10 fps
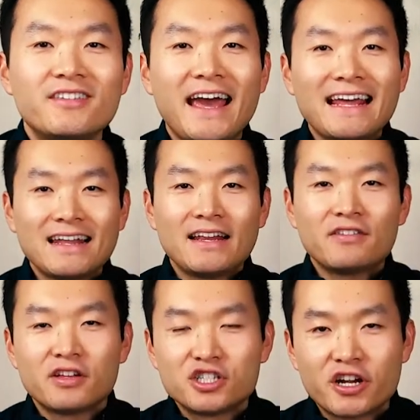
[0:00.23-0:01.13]
day,
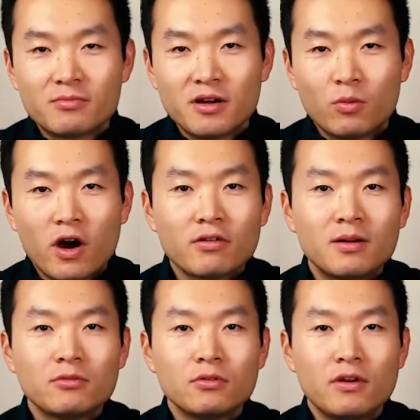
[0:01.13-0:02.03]
ladies and gentlemen.
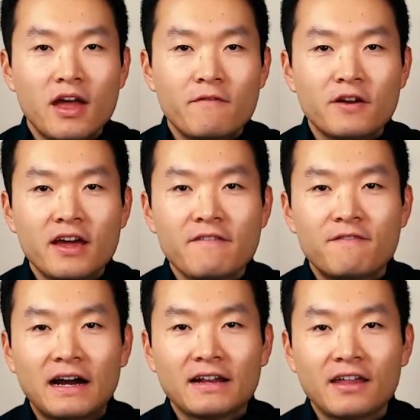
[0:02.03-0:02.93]
Welcome to Everyday
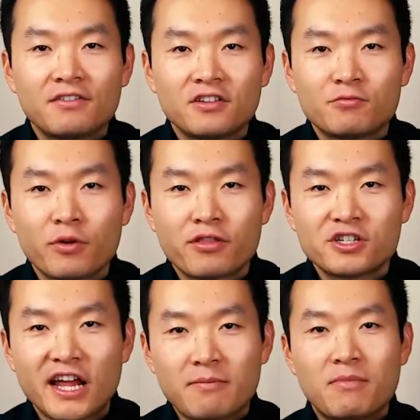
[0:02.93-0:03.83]
Finances with
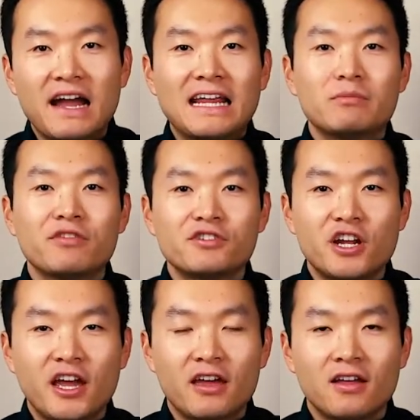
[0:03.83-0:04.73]
Jay. My name is
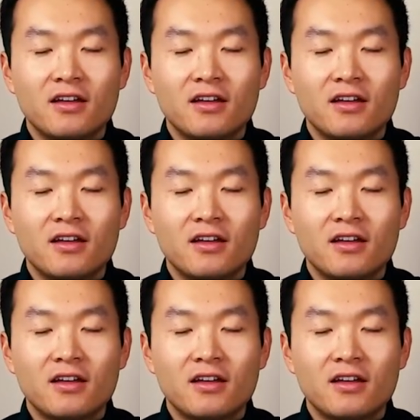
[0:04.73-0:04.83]
Jay.